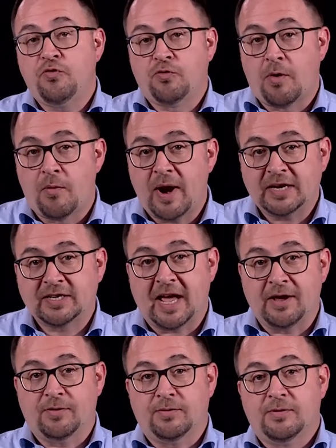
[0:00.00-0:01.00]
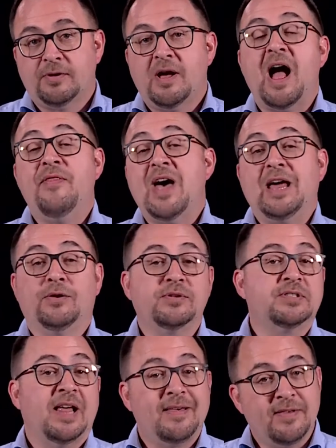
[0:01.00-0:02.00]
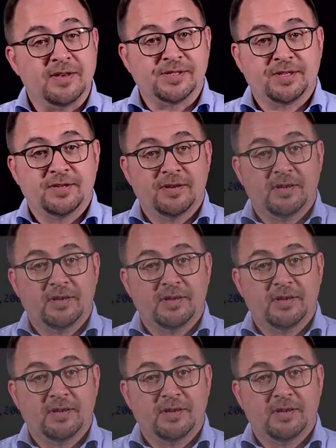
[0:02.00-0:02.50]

draw a rectangle. And that looks like this.